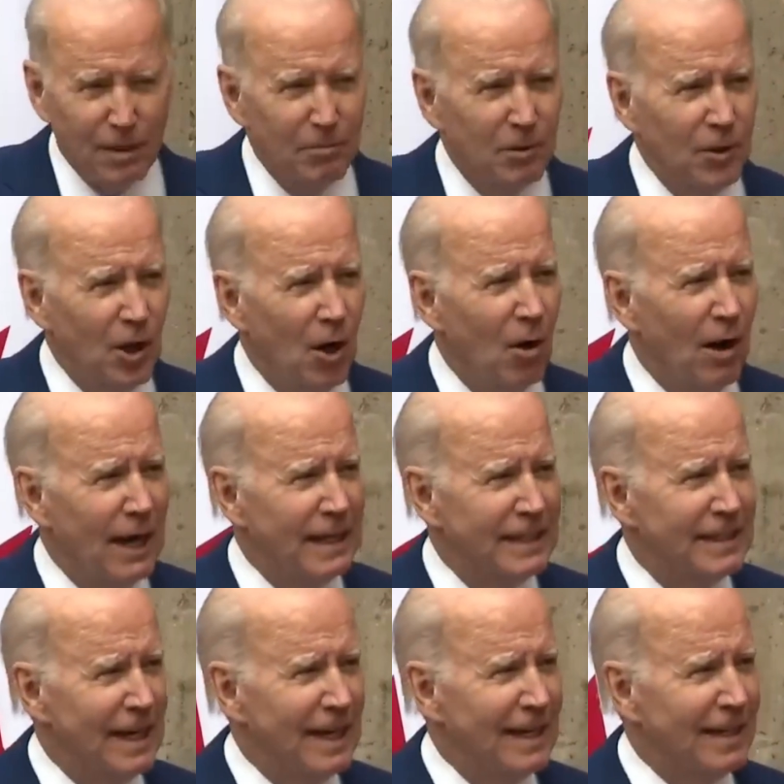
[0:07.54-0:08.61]
people know I
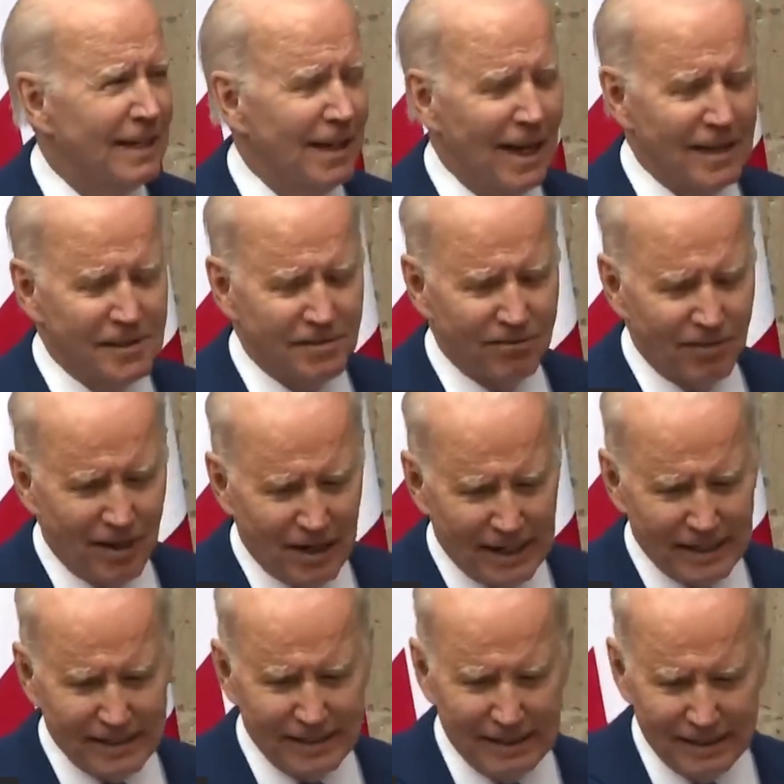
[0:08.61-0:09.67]
take
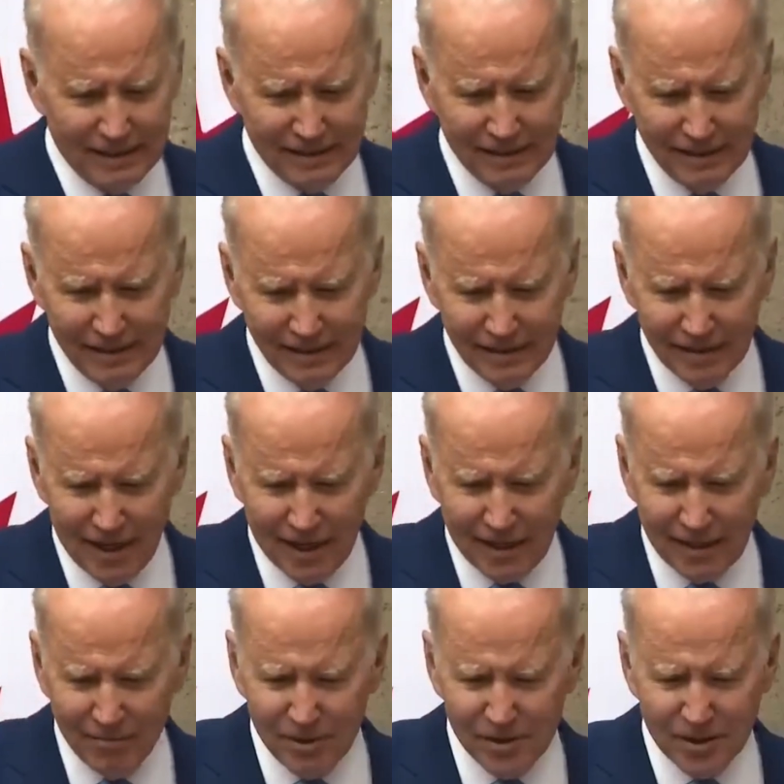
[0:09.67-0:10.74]
classified
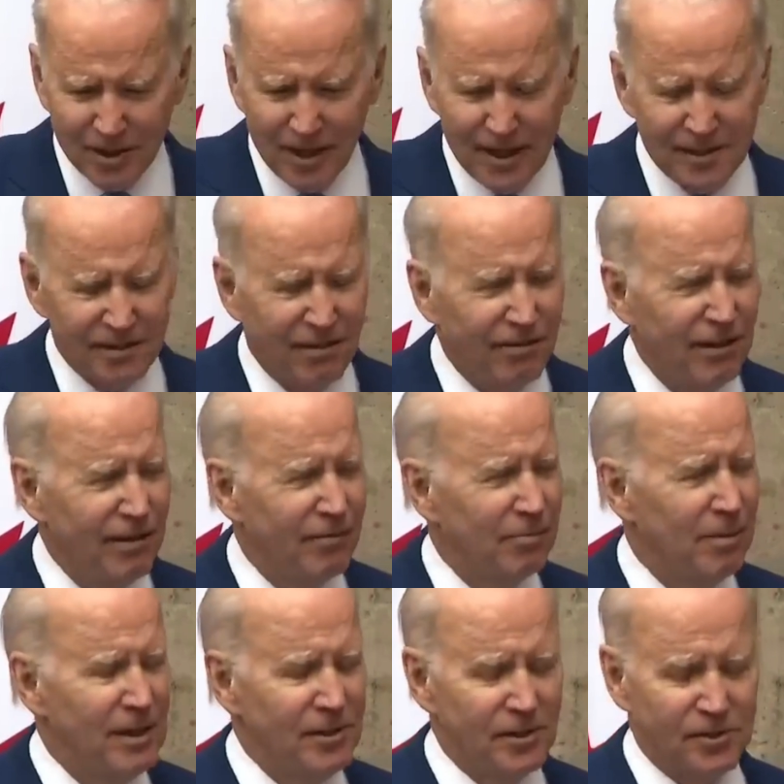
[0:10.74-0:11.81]
documents and classified
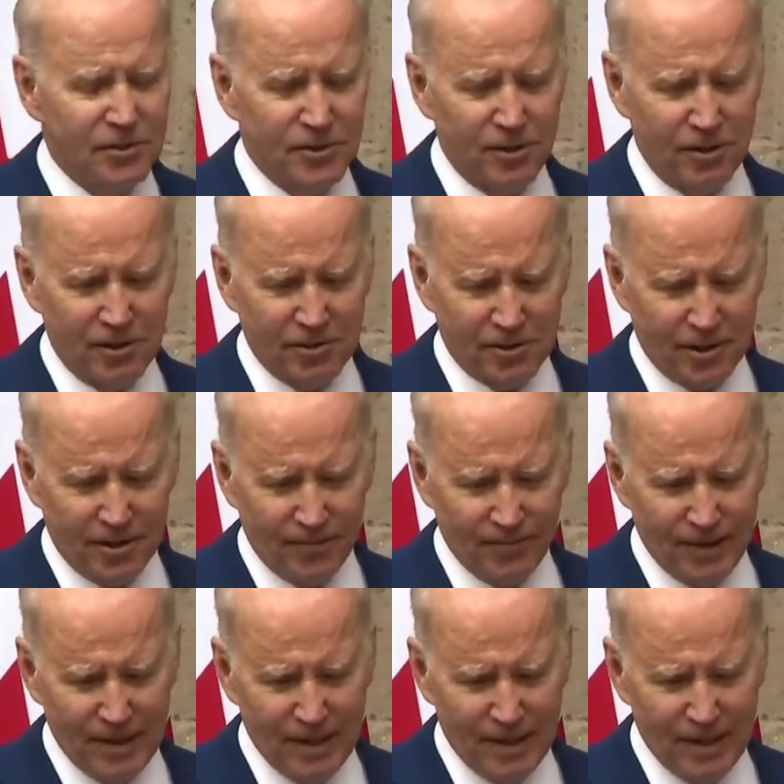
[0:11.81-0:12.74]
information seriously.